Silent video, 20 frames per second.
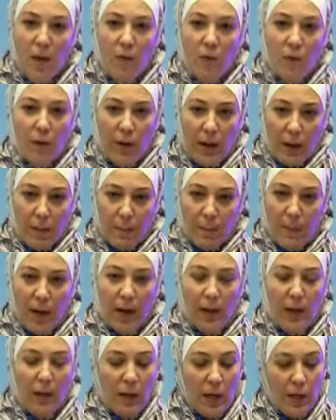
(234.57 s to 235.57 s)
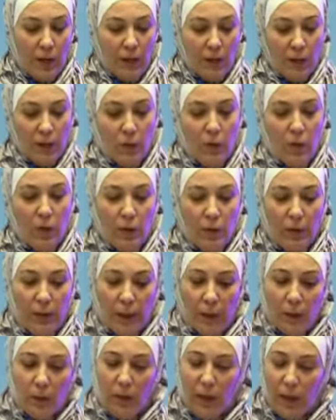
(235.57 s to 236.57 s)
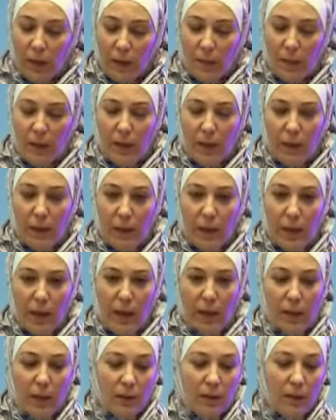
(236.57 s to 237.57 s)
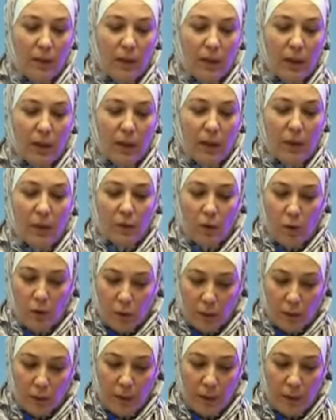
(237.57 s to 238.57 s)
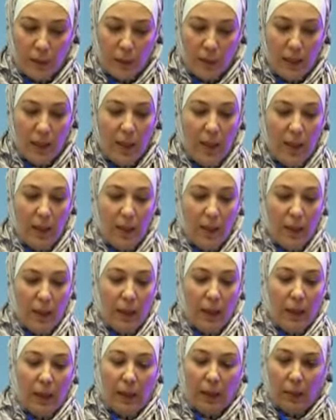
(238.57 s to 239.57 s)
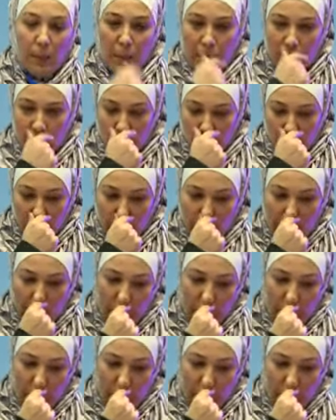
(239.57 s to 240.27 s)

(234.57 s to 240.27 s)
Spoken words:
For Amman, 100 for the urban and 80 for rural, based on the